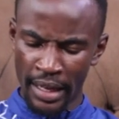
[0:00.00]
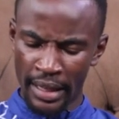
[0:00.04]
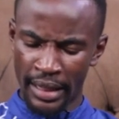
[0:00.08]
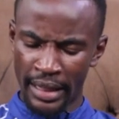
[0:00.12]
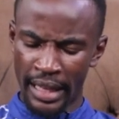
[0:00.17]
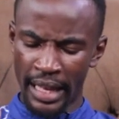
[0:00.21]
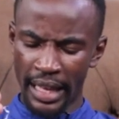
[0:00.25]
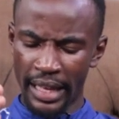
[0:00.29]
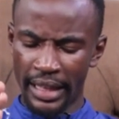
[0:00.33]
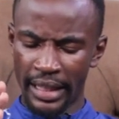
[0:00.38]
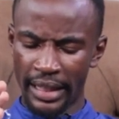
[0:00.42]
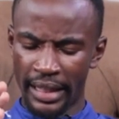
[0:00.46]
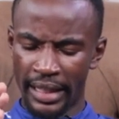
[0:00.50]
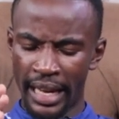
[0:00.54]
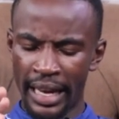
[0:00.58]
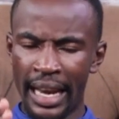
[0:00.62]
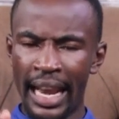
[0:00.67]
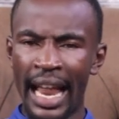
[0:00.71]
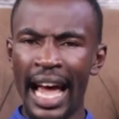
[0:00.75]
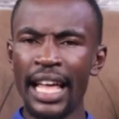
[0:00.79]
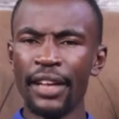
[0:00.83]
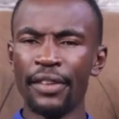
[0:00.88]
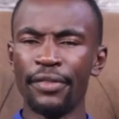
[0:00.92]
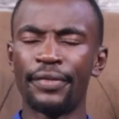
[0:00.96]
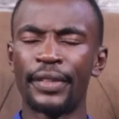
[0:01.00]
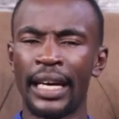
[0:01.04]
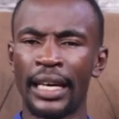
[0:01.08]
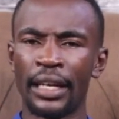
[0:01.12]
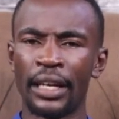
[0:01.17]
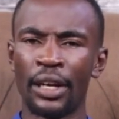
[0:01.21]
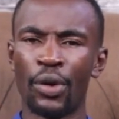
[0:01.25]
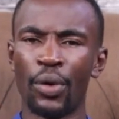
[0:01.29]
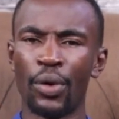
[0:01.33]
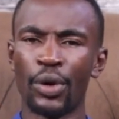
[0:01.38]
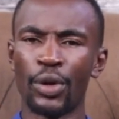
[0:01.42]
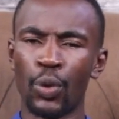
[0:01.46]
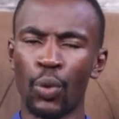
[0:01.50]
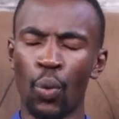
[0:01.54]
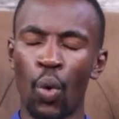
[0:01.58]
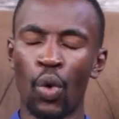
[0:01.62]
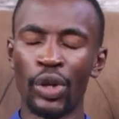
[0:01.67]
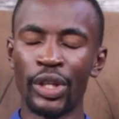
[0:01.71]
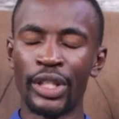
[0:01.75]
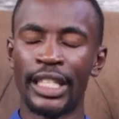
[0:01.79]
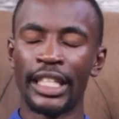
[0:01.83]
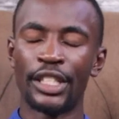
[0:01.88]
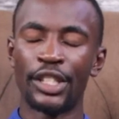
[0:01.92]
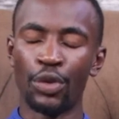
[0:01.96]
The, the life that God
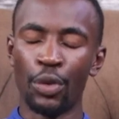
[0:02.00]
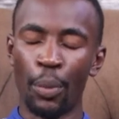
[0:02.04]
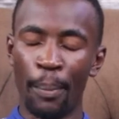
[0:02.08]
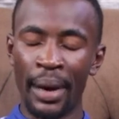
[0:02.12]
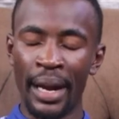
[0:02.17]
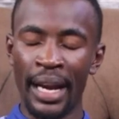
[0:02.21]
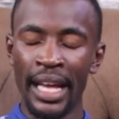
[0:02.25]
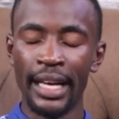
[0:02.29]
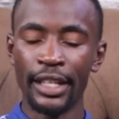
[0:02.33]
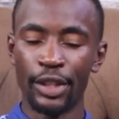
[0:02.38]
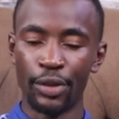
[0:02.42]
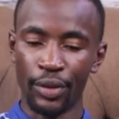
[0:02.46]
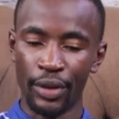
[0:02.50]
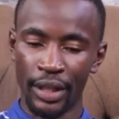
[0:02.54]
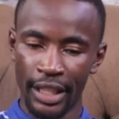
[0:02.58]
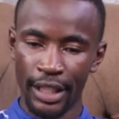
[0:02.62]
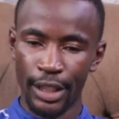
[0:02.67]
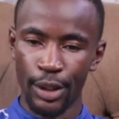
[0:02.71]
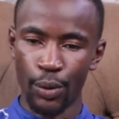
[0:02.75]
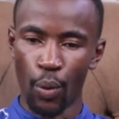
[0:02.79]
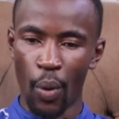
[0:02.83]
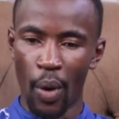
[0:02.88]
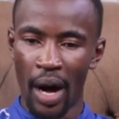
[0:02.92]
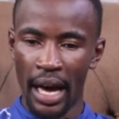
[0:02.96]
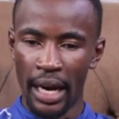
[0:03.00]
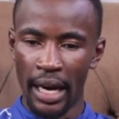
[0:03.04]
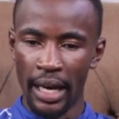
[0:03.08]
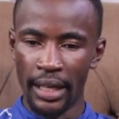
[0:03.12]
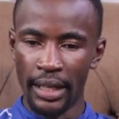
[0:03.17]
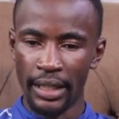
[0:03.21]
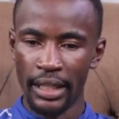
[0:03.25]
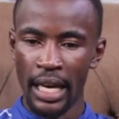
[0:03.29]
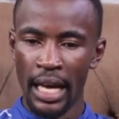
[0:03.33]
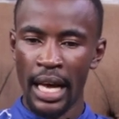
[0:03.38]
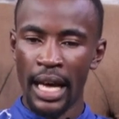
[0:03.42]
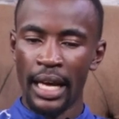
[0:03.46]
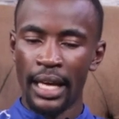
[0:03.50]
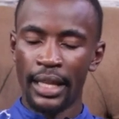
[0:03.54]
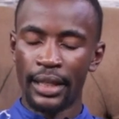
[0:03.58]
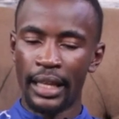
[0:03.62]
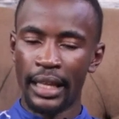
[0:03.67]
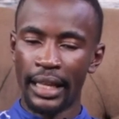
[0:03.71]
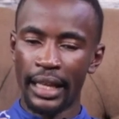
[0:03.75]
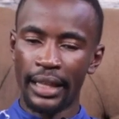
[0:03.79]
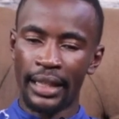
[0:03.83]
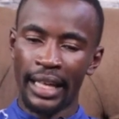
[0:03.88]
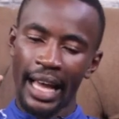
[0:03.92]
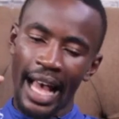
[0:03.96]
wanted to bring to this world,
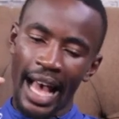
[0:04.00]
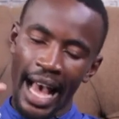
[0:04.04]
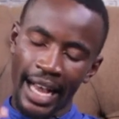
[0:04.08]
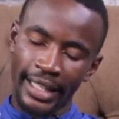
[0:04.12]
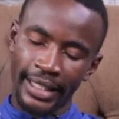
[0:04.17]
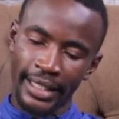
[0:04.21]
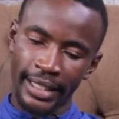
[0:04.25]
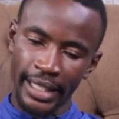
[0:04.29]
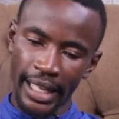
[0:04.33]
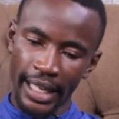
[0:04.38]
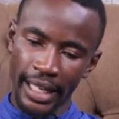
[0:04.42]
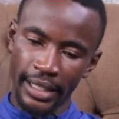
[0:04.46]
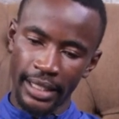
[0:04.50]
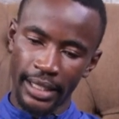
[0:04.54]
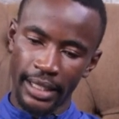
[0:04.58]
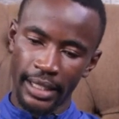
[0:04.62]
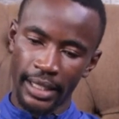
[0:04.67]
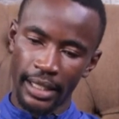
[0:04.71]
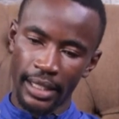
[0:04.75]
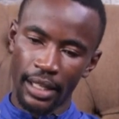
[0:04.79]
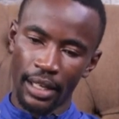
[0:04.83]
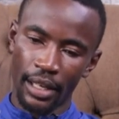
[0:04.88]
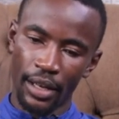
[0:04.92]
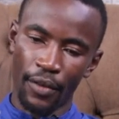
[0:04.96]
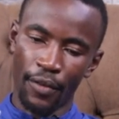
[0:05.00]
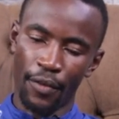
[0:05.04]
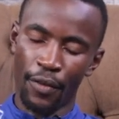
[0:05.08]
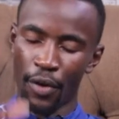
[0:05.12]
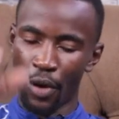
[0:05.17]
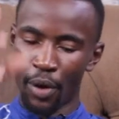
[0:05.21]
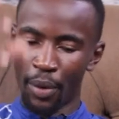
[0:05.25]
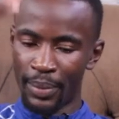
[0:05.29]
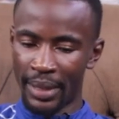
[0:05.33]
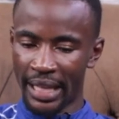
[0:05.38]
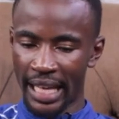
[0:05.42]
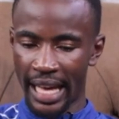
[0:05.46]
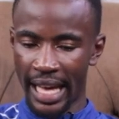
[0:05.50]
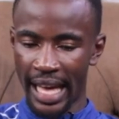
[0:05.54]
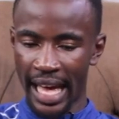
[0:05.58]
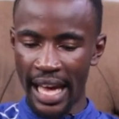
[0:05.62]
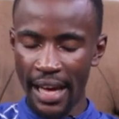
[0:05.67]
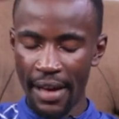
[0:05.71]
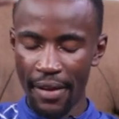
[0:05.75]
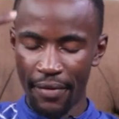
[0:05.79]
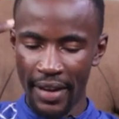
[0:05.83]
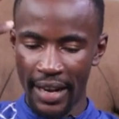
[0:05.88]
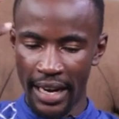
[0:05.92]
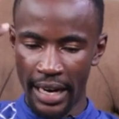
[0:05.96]
the, the access from the
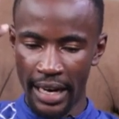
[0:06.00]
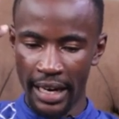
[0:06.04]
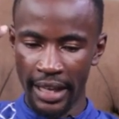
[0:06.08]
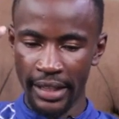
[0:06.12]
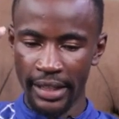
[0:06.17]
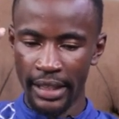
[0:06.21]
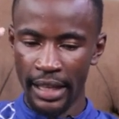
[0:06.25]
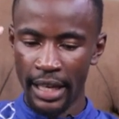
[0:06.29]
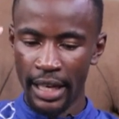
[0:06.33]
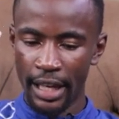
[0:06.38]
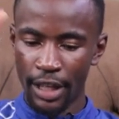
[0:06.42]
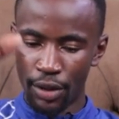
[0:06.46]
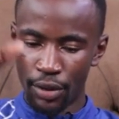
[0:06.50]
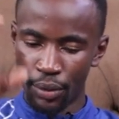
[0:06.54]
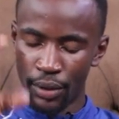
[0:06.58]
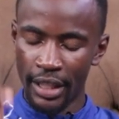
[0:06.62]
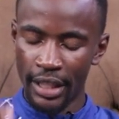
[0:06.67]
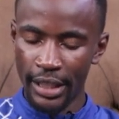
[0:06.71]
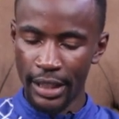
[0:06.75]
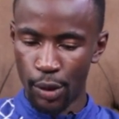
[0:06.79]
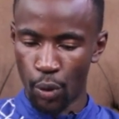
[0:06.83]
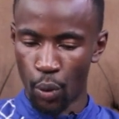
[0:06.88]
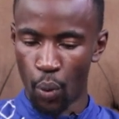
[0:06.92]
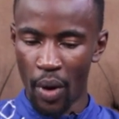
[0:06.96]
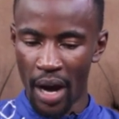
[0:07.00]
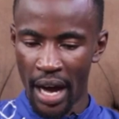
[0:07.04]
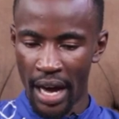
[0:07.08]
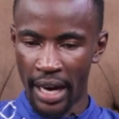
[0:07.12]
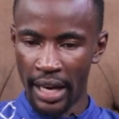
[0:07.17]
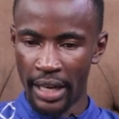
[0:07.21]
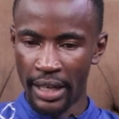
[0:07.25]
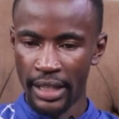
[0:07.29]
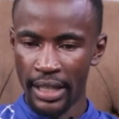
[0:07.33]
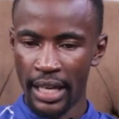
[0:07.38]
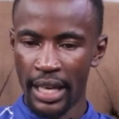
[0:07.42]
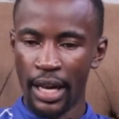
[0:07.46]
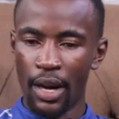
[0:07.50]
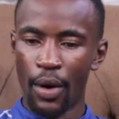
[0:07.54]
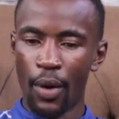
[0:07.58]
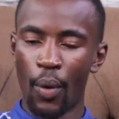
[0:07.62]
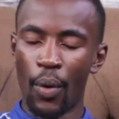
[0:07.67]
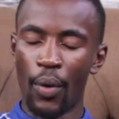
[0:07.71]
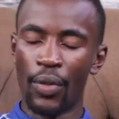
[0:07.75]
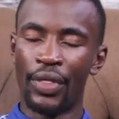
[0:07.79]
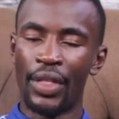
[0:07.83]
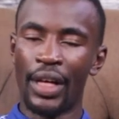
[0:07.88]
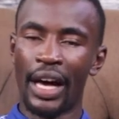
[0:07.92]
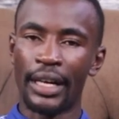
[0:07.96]
heavenlies to this world
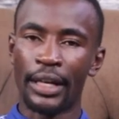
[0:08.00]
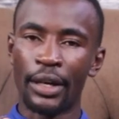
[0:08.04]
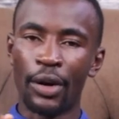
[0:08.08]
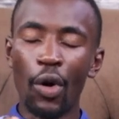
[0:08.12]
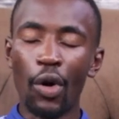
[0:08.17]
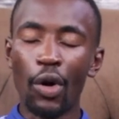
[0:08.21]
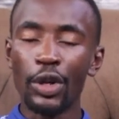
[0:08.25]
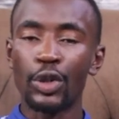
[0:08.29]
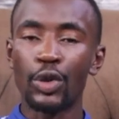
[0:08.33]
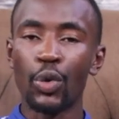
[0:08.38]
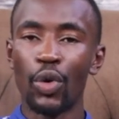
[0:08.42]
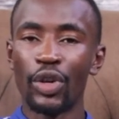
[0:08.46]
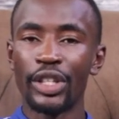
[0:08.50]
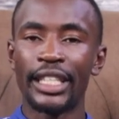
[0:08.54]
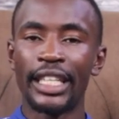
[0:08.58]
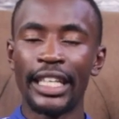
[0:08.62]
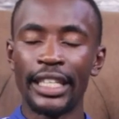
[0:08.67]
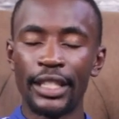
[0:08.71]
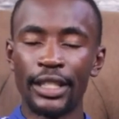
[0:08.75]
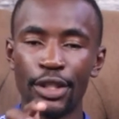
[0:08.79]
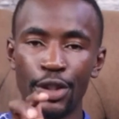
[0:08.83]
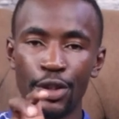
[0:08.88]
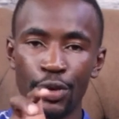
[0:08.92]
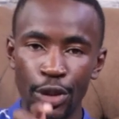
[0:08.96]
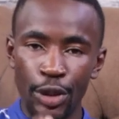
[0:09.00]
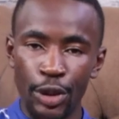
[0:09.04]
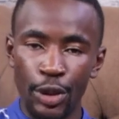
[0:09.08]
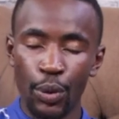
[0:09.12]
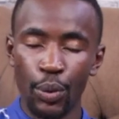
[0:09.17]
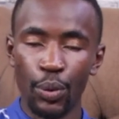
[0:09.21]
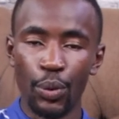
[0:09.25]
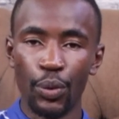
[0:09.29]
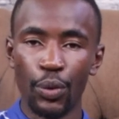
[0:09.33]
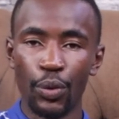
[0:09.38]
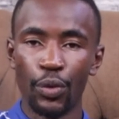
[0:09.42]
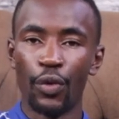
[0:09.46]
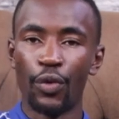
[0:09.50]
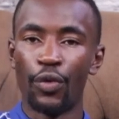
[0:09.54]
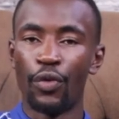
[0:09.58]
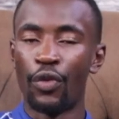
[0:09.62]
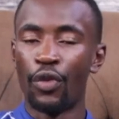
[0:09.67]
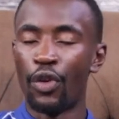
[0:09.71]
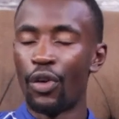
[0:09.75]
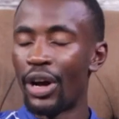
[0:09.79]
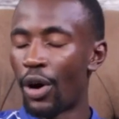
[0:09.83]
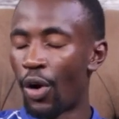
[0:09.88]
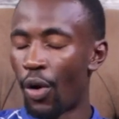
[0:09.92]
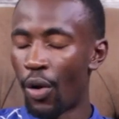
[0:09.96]
that God wanted to do
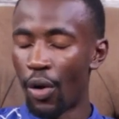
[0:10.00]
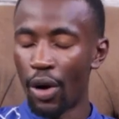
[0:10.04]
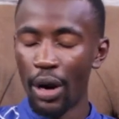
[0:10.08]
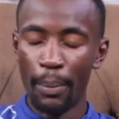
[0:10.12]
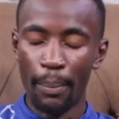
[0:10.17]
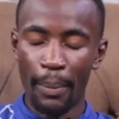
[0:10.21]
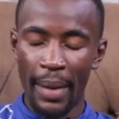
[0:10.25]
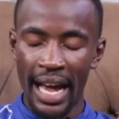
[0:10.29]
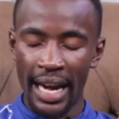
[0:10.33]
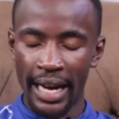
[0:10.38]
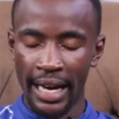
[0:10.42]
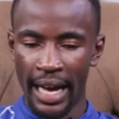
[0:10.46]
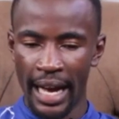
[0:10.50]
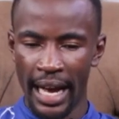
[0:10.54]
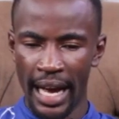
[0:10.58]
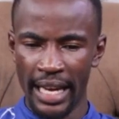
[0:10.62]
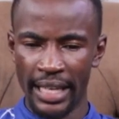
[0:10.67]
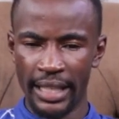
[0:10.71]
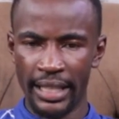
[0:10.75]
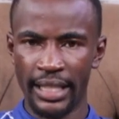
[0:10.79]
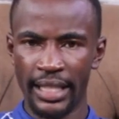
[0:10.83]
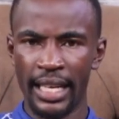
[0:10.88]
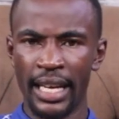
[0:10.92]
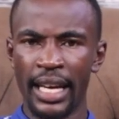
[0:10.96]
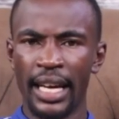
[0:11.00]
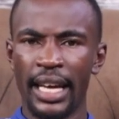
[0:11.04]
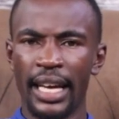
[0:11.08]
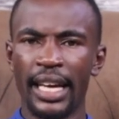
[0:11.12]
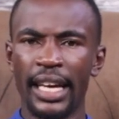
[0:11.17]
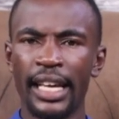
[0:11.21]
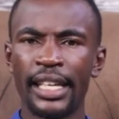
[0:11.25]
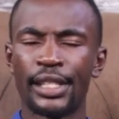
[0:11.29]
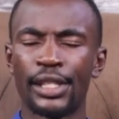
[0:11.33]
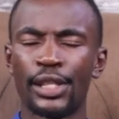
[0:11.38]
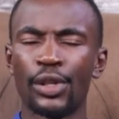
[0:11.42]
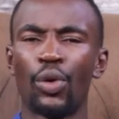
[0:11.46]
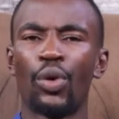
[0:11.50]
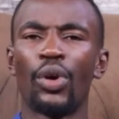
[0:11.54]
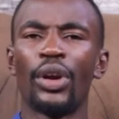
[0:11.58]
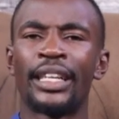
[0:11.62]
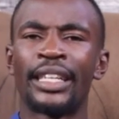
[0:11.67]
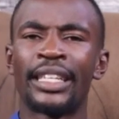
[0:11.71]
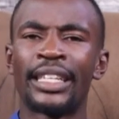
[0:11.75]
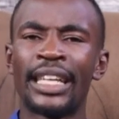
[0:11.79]
for all mankind it's all